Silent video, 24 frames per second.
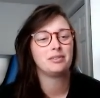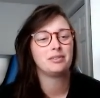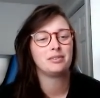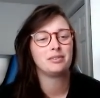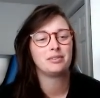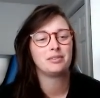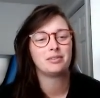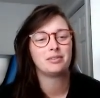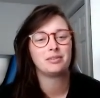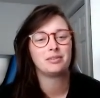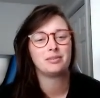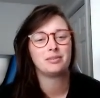
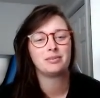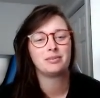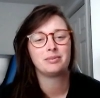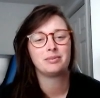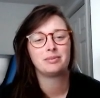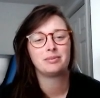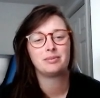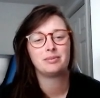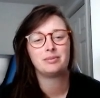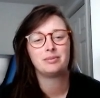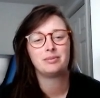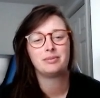
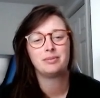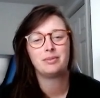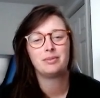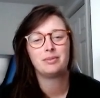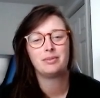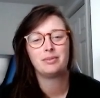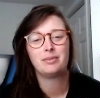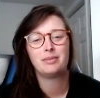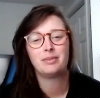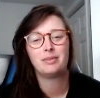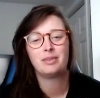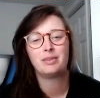
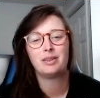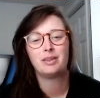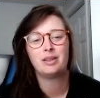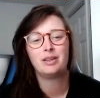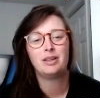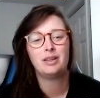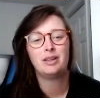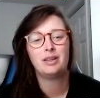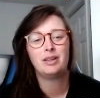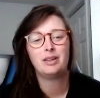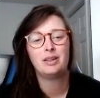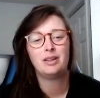
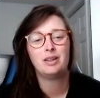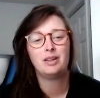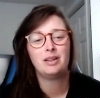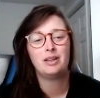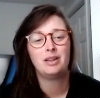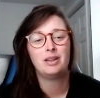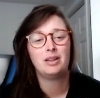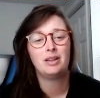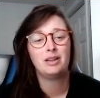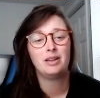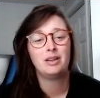(no one is talking)